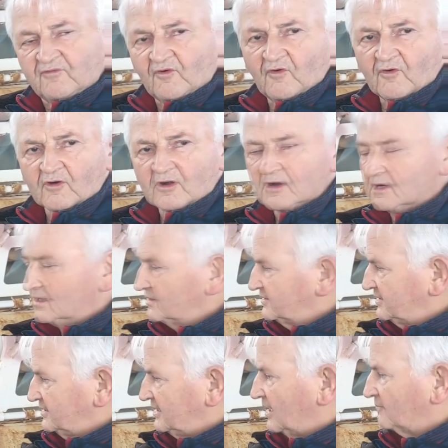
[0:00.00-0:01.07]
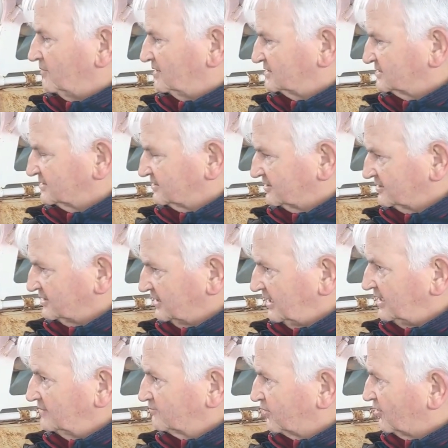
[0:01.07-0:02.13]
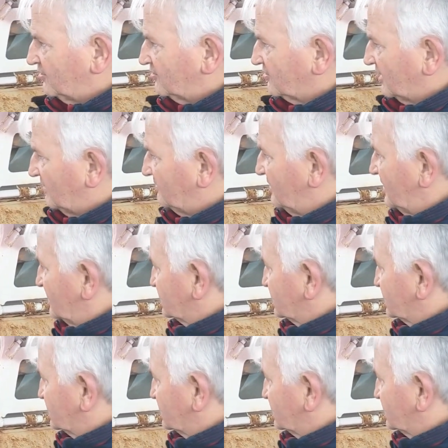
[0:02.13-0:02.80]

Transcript: for the Jagdpanzer 38 program.